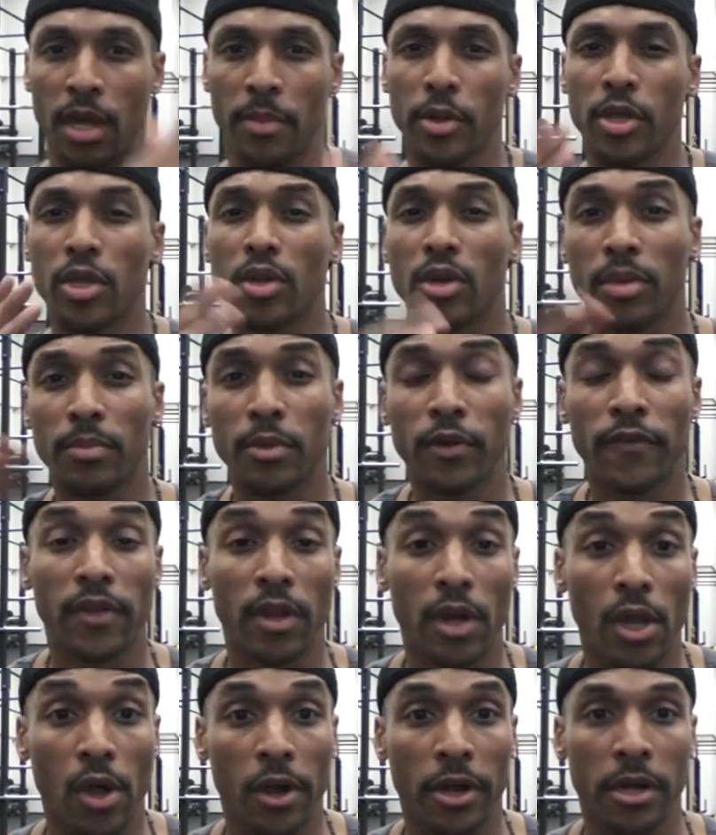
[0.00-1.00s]
your upper, you're gonna move
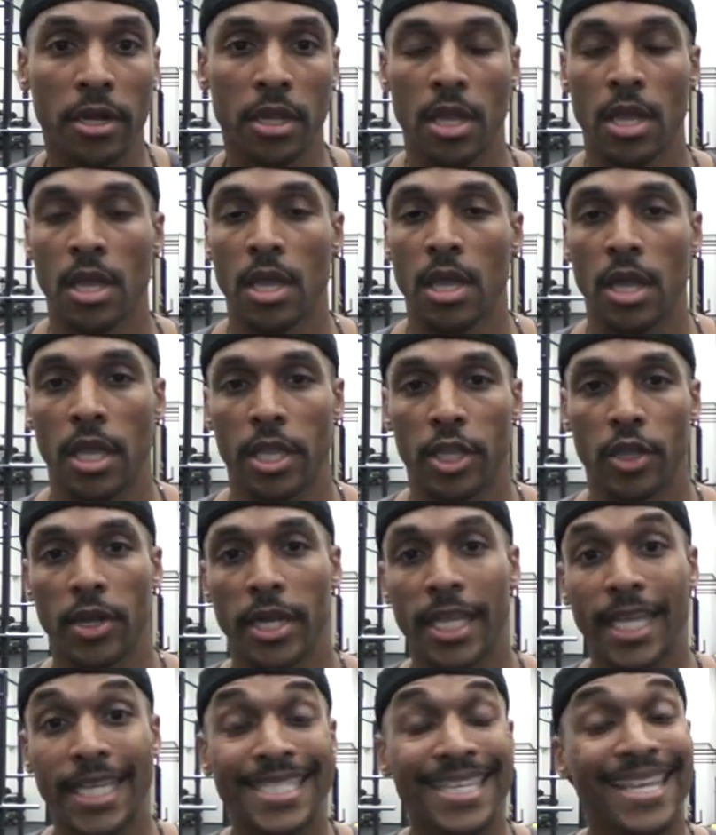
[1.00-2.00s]
your lower. And you're
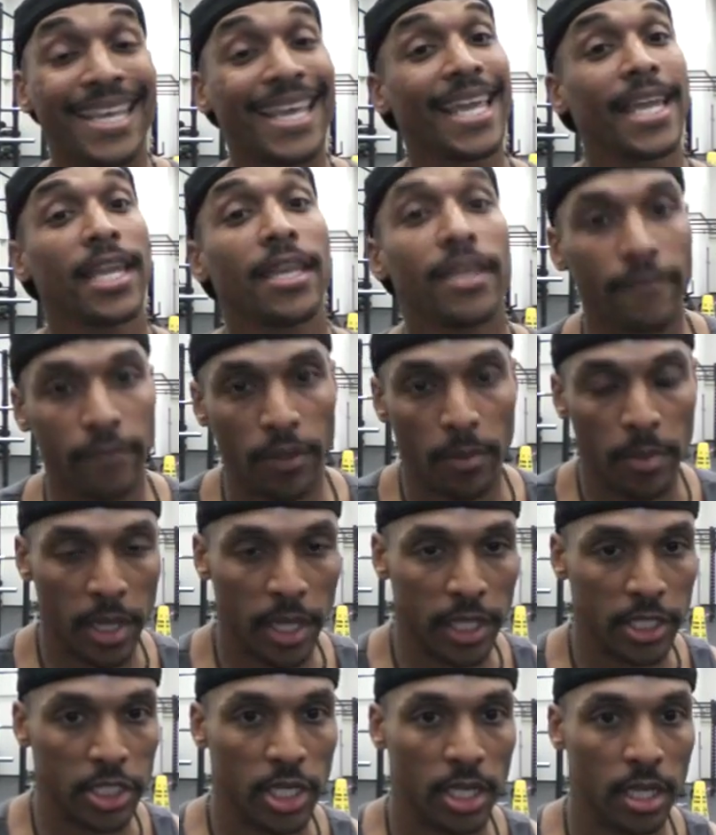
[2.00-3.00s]
gonna get to the end of the
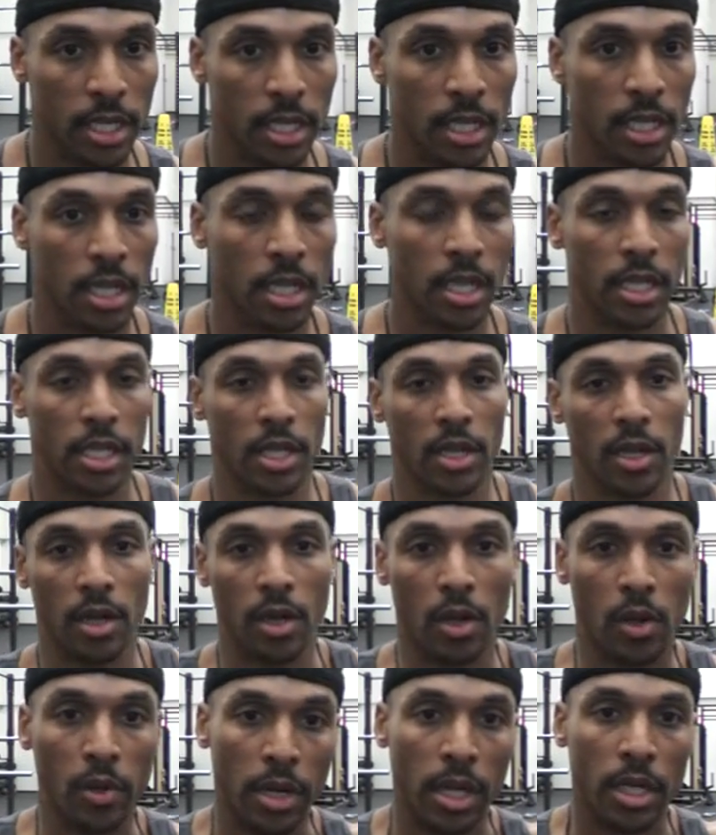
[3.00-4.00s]
bench, and you're gonna
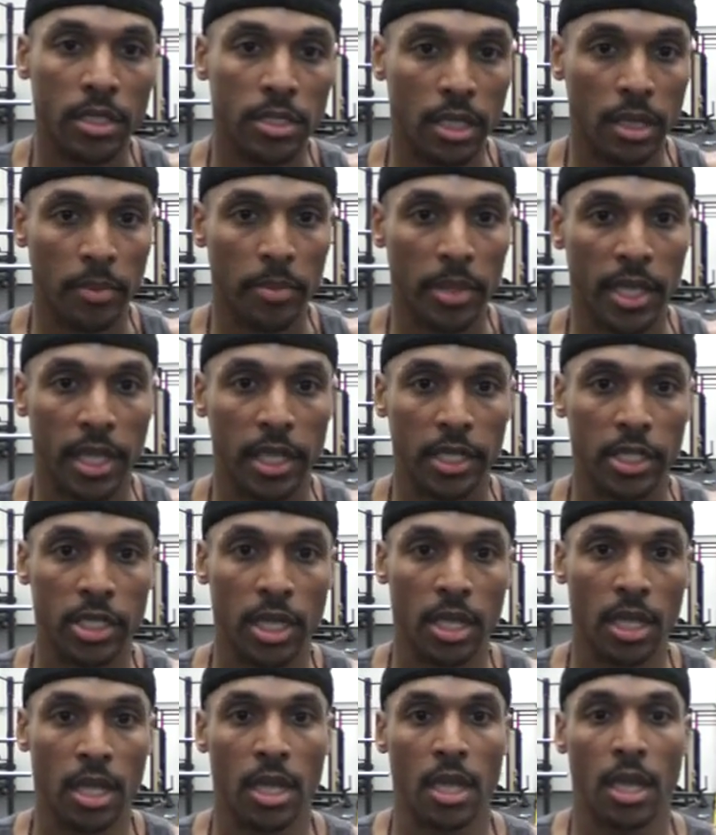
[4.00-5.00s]
hold on to the bench.
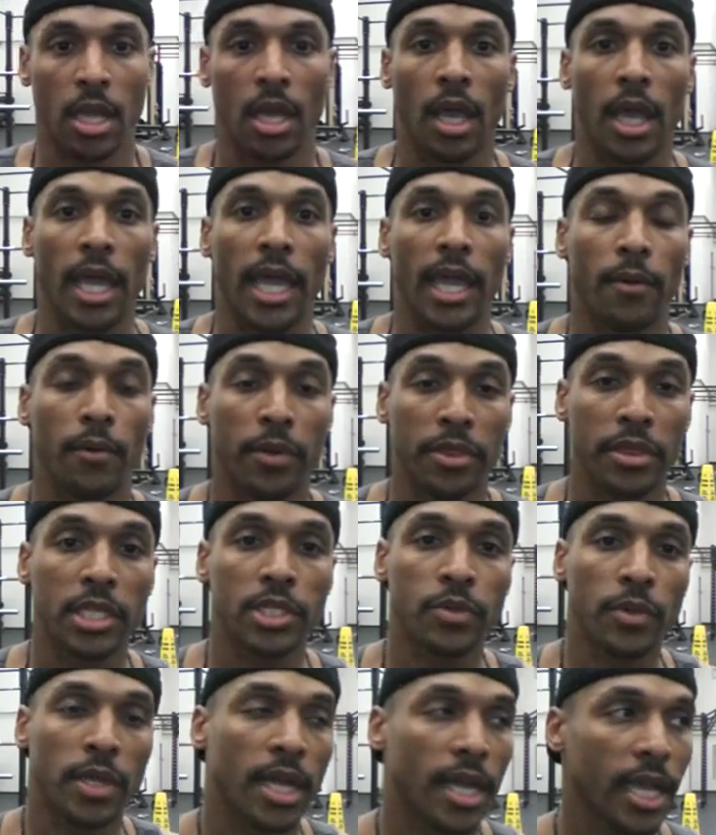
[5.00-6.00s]
And with
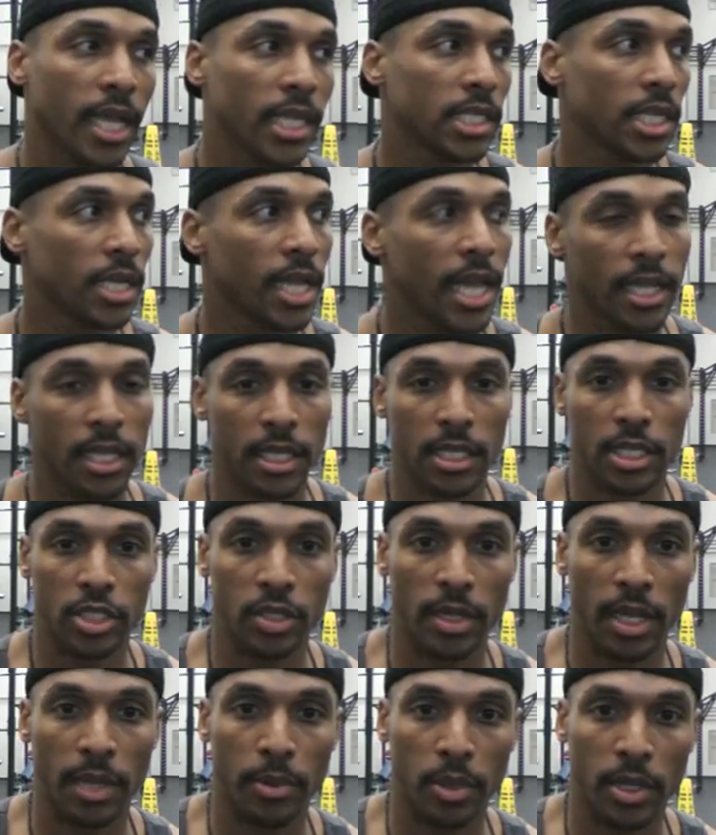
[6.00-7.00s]
this one, I actually like it
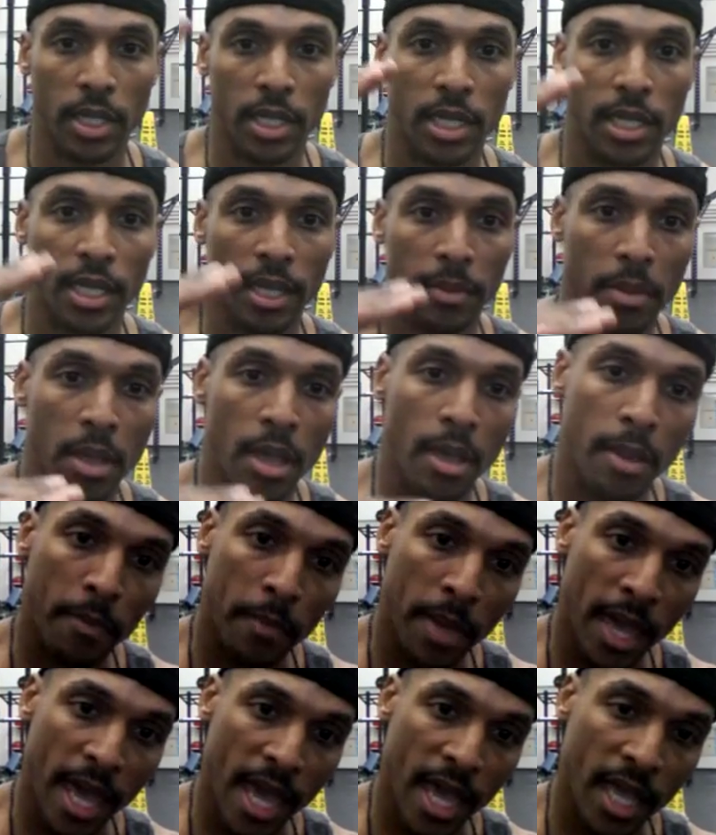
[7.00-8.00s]
because you're able to dip
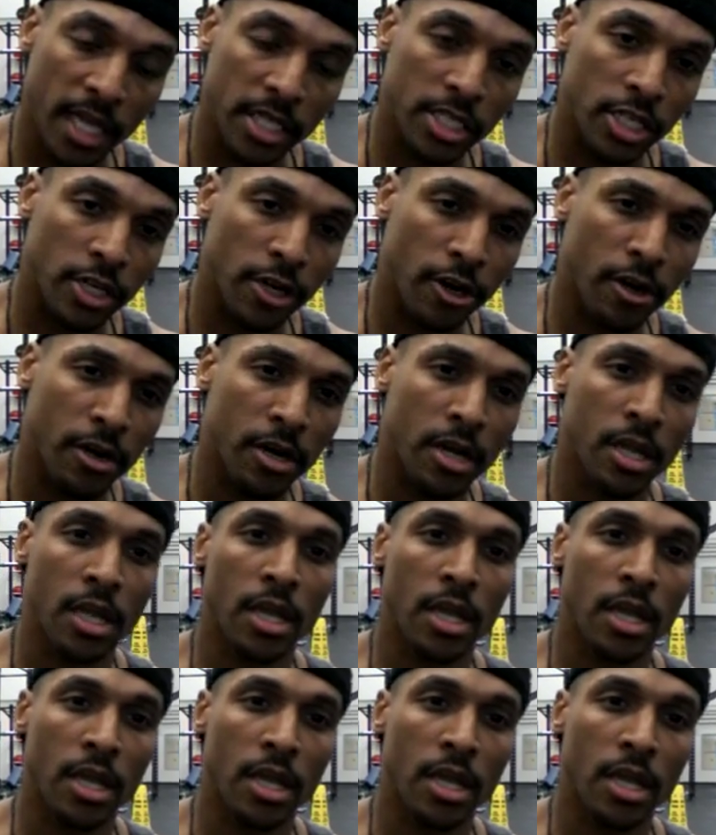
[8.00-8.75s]
past your